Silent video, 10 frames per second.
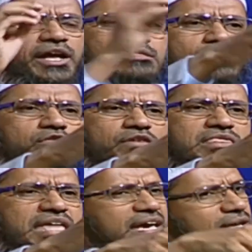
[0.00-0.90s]
Hindus
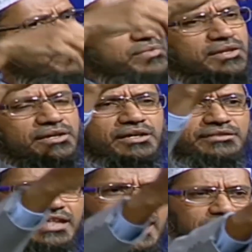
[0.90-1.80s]
will say
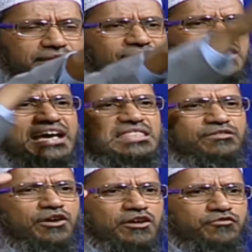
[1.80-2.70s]
that the Veda is
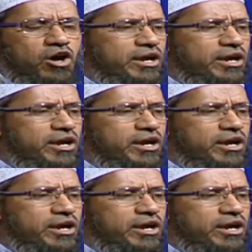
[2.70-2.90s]
the word of